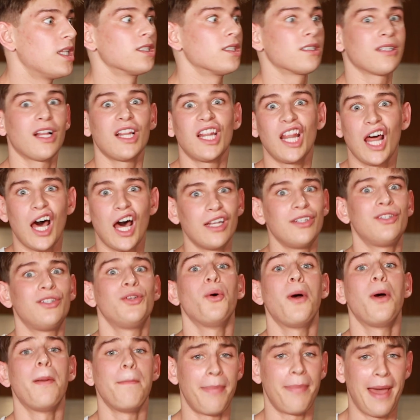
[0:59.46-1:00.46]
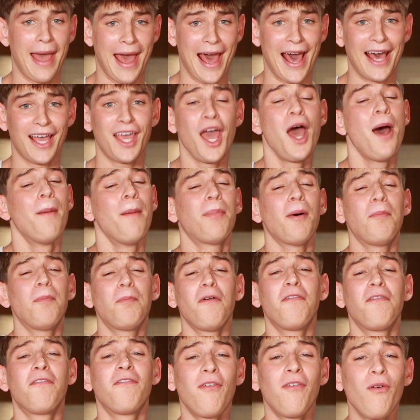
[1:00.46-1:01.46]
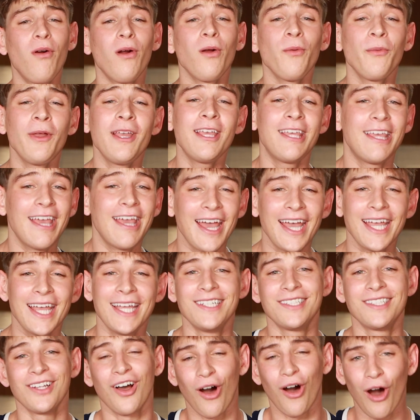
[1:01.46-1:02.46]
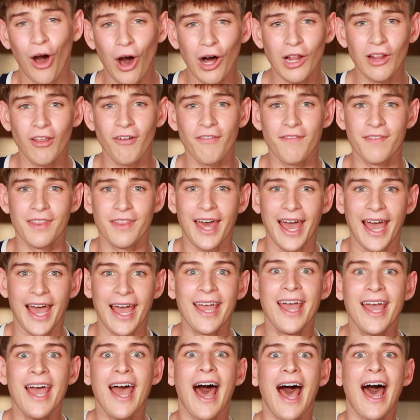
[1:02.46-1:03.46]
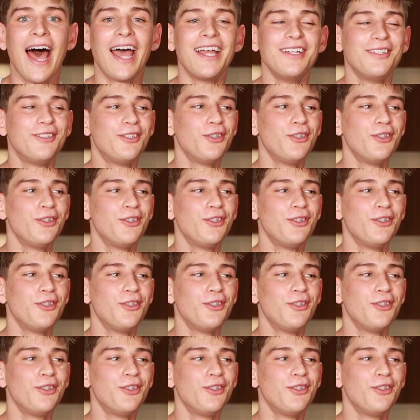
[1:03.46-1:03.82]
there's a lot to unpack. But before we get into all of that, I